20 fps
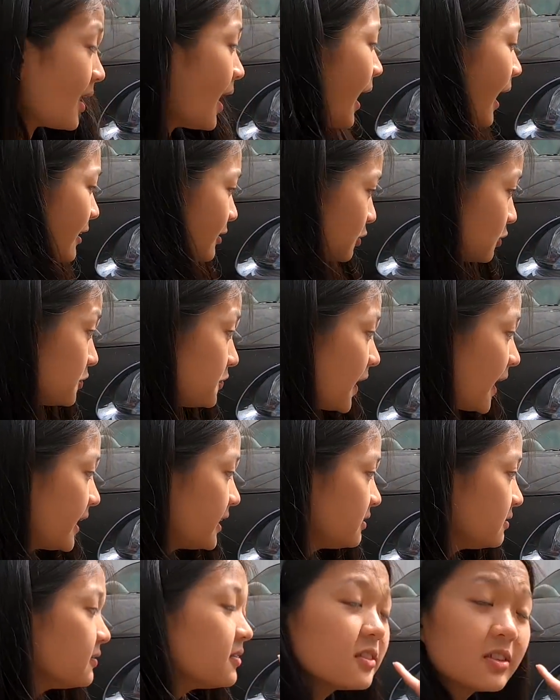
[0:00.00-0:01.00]
Hard to
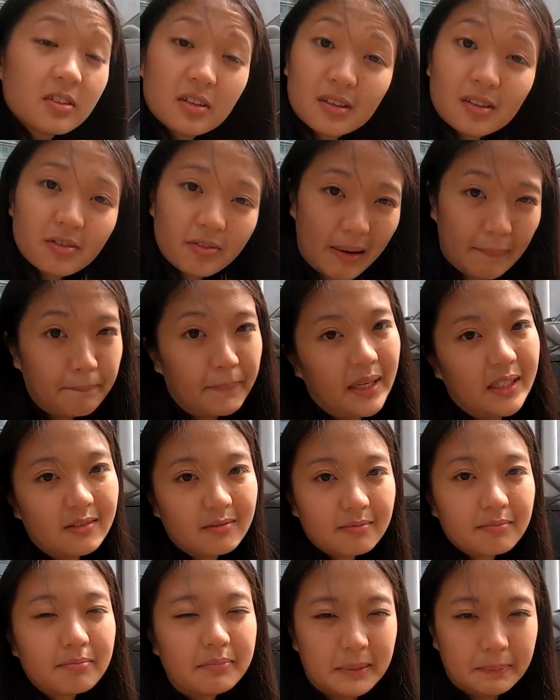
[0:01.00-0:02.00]
find rapid
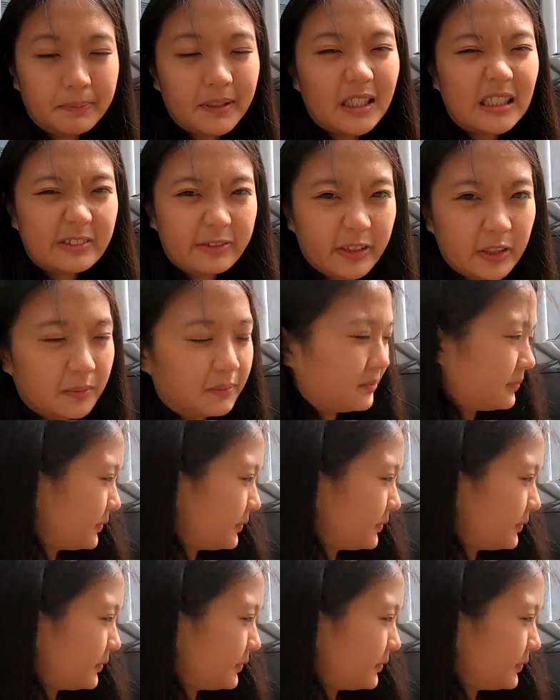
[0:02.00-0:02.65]
PPF film.